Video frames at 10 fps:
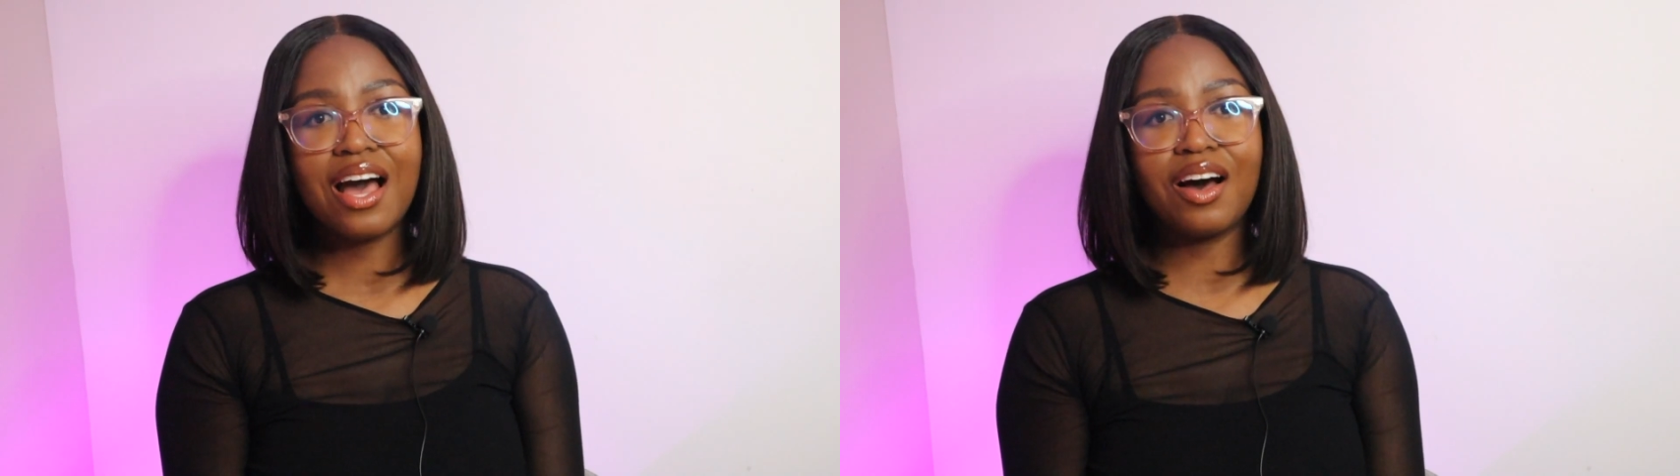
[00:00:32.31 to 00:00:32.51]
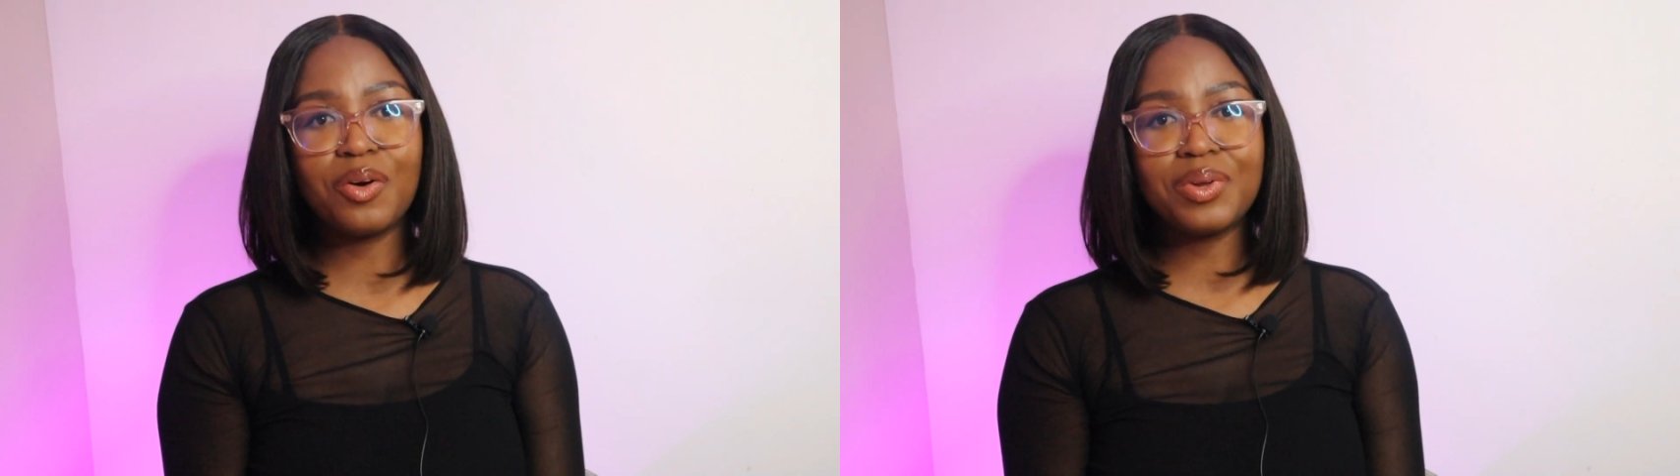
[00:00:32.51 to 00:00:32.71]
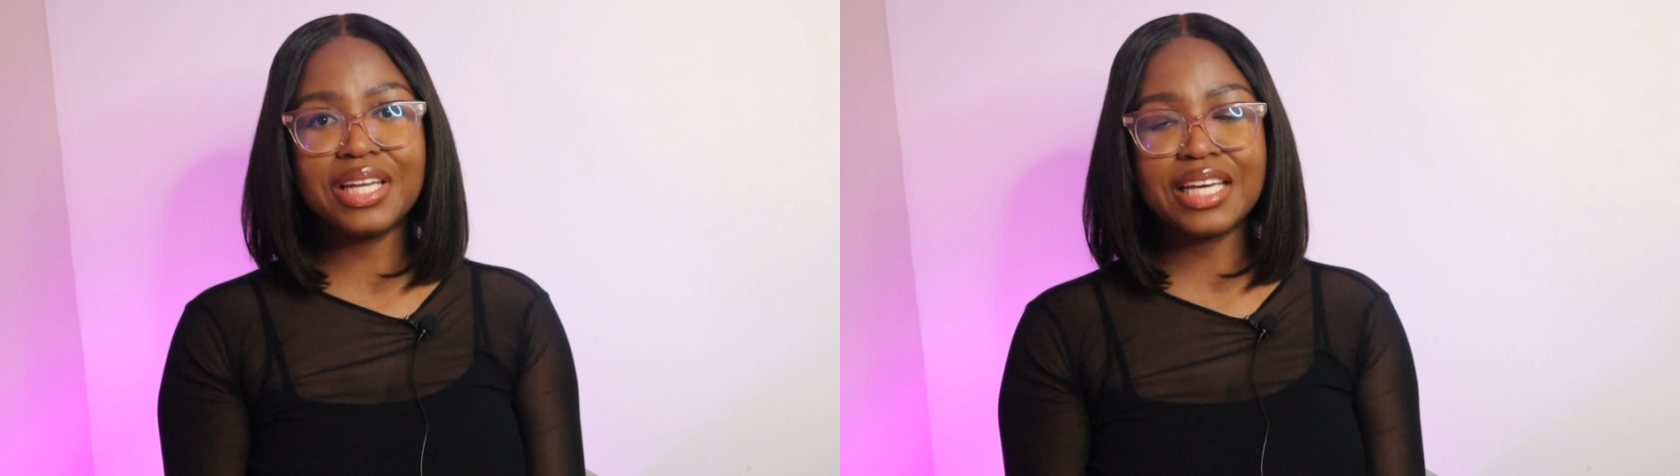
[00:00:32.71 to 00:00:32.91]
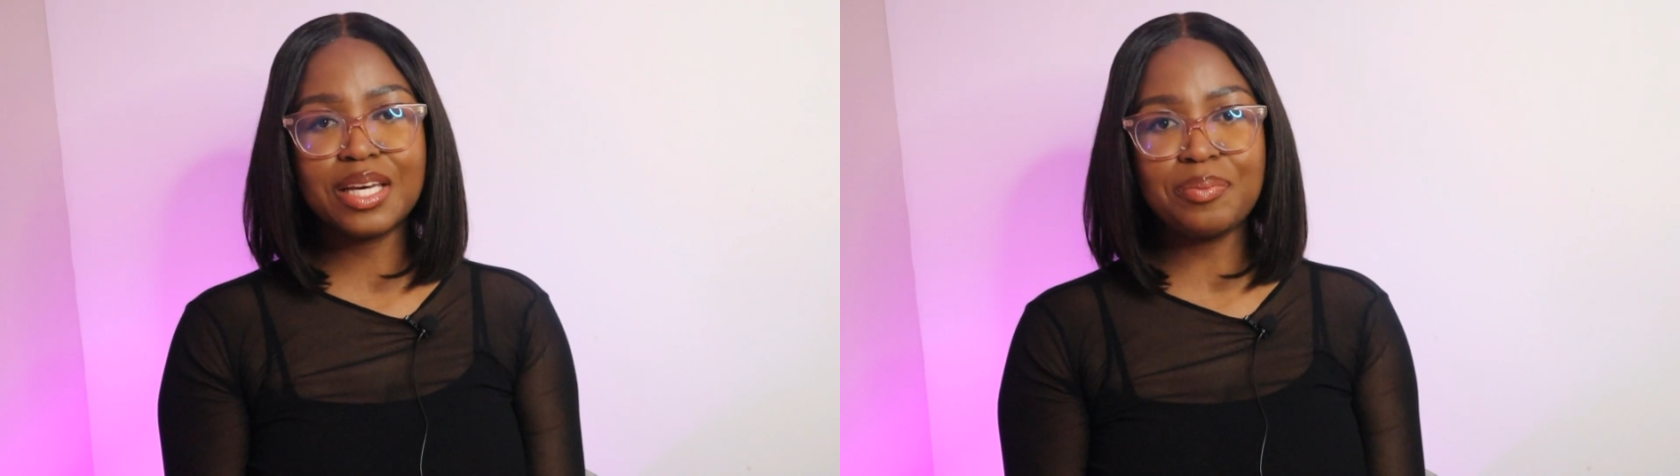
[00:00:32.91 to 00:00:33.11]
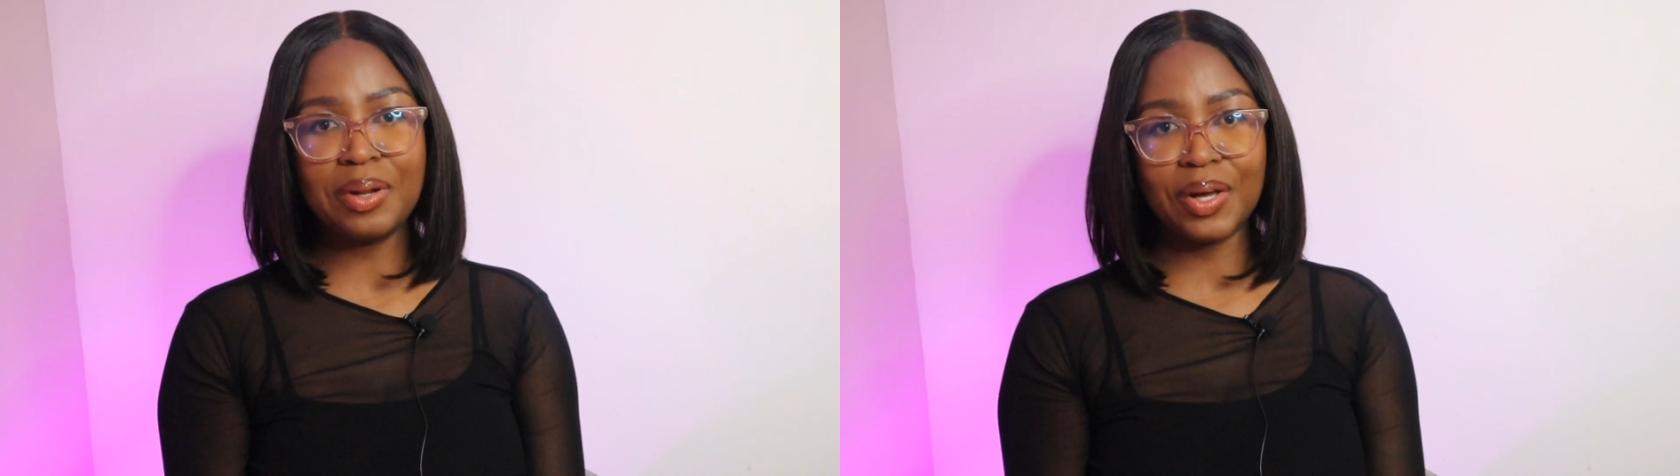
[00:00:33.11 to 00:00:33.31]
I will
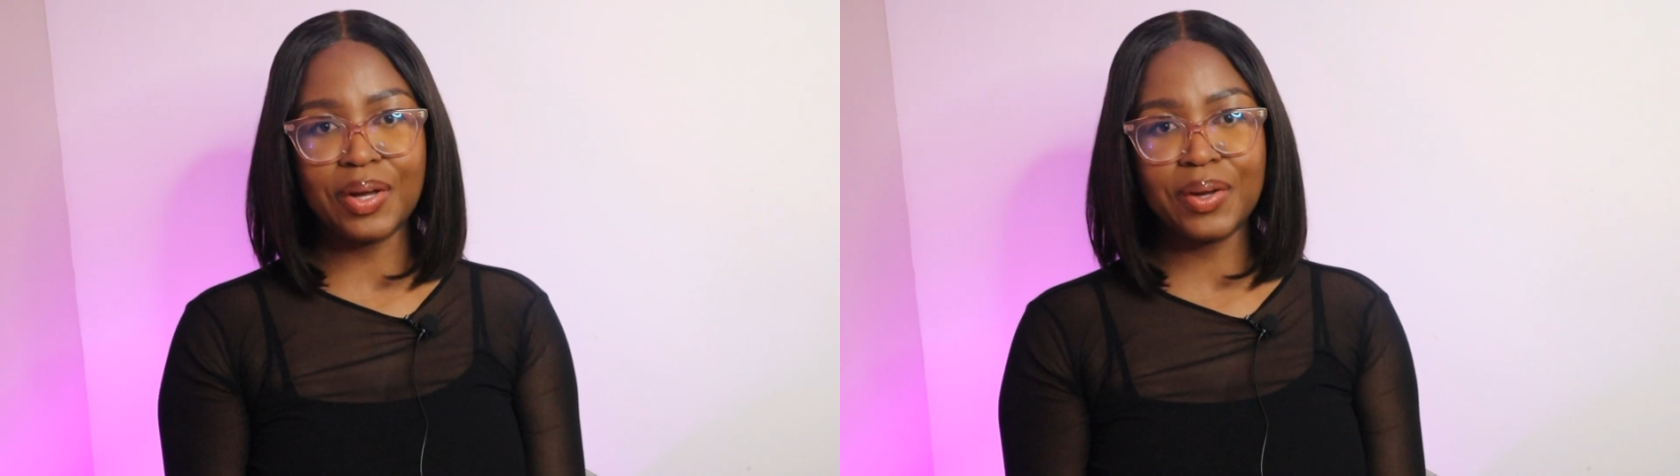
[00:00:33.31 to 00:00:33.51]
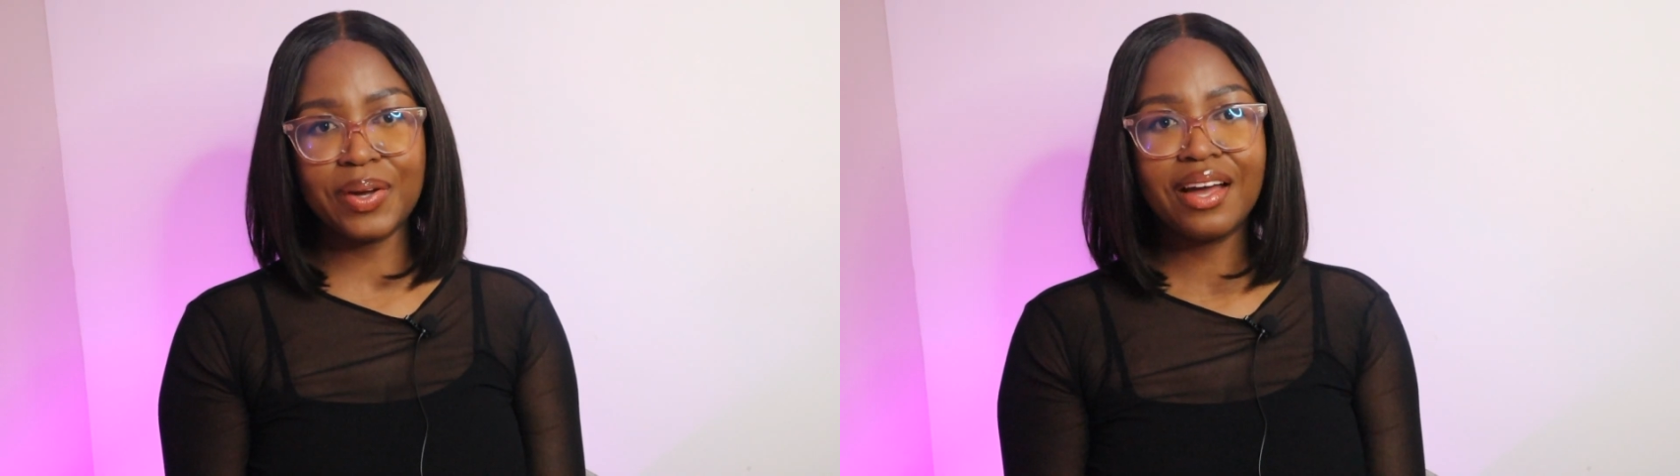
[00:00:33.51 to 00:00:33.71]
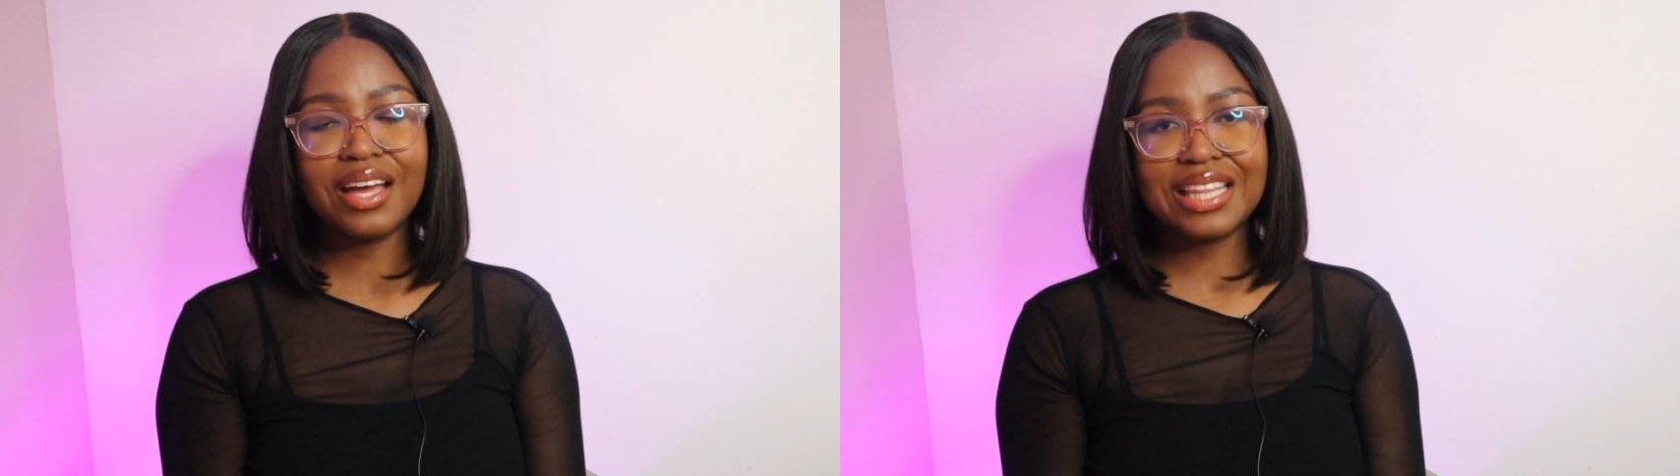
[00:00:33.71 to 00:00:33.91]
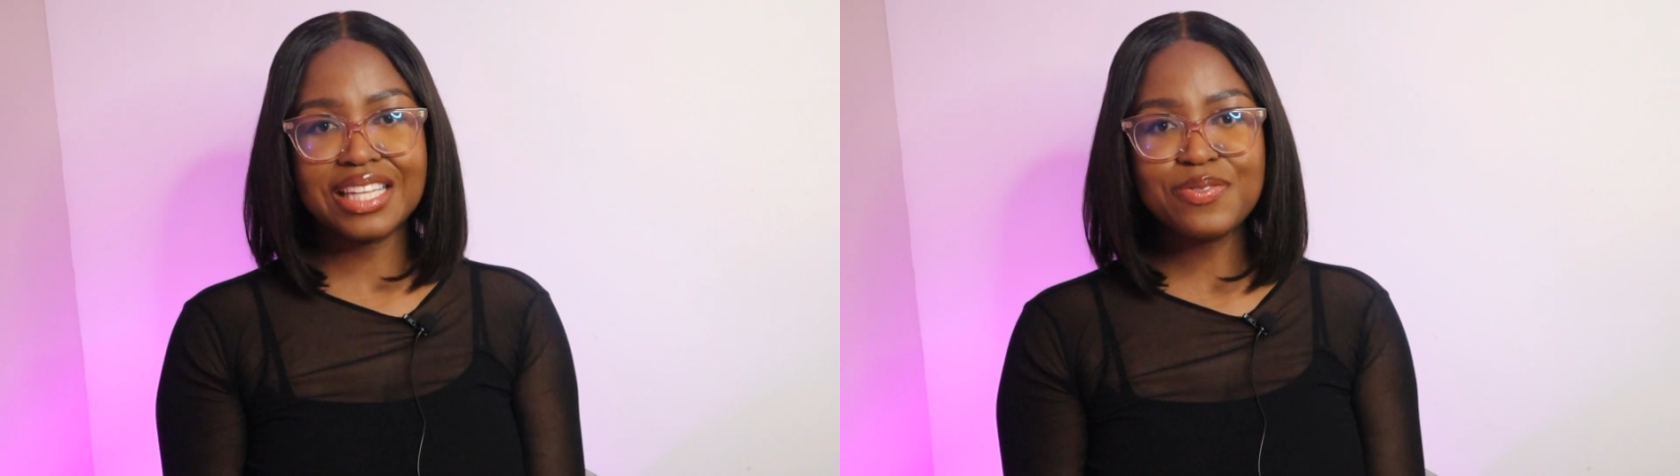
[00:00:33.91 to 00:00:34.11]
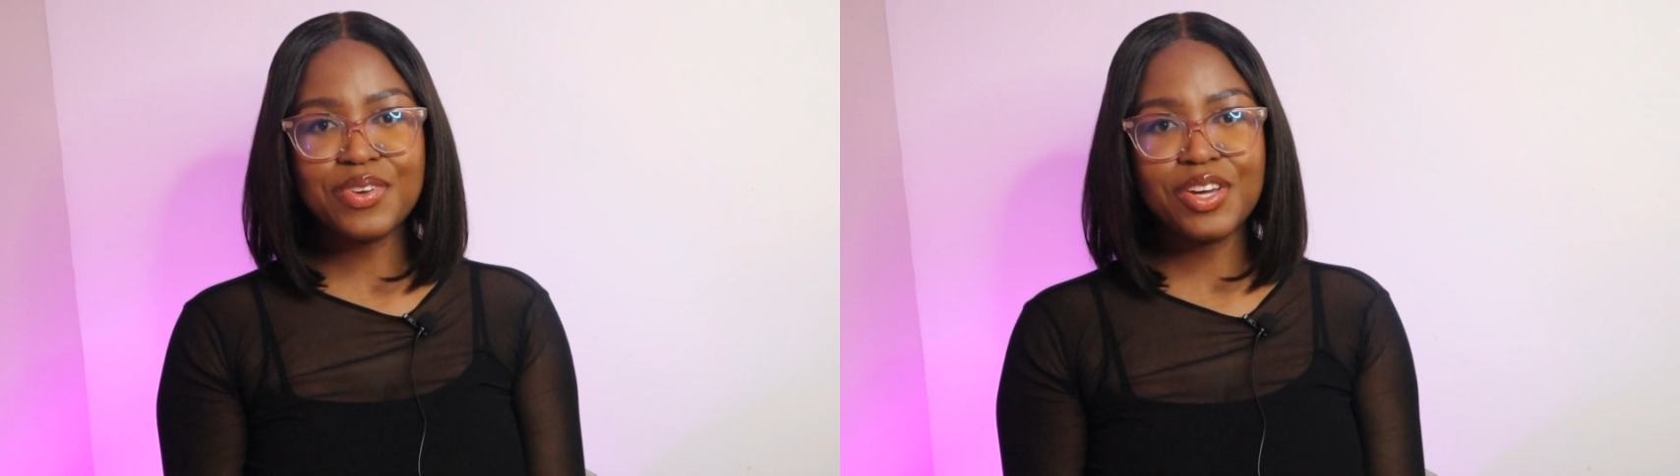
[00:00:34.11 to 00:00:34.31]
link it below. In
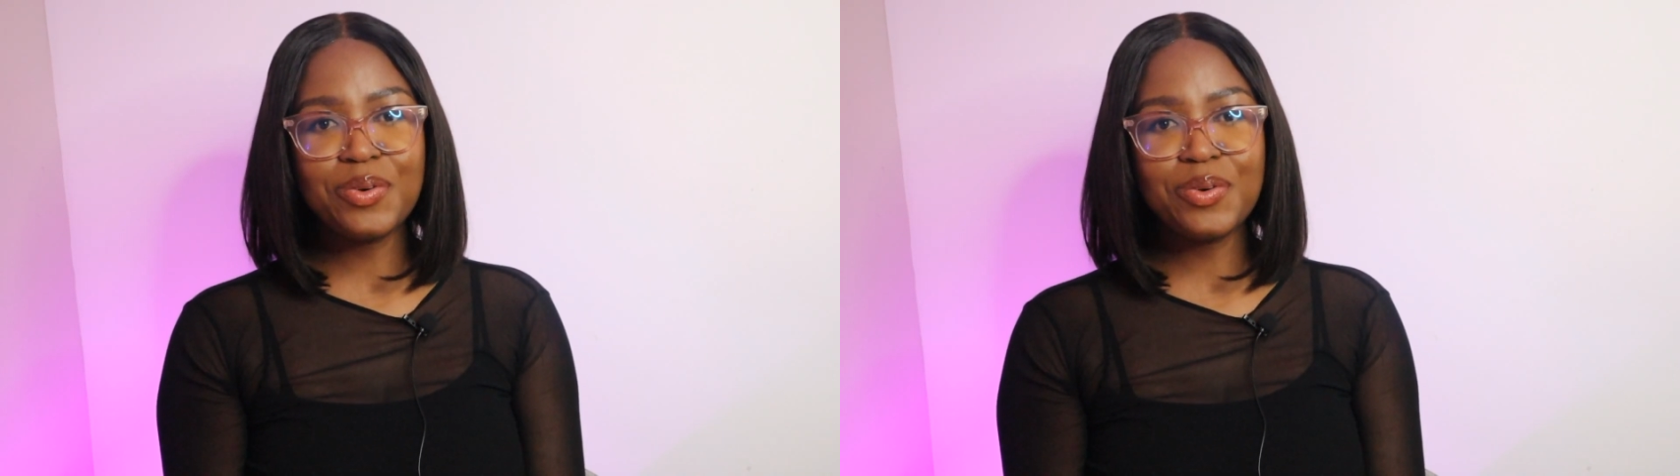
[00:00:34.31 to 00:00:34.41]
this video,